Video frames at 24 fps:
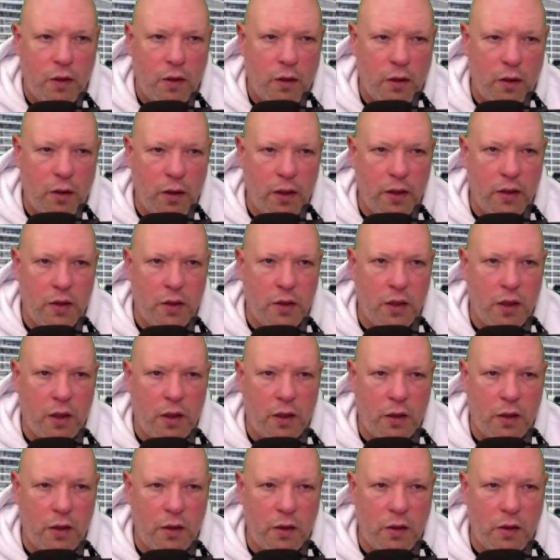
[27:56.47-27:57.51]
Let's get
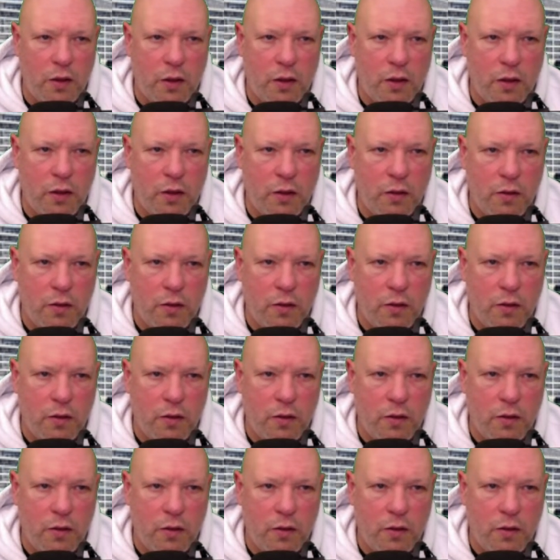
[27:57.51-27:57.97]
this done.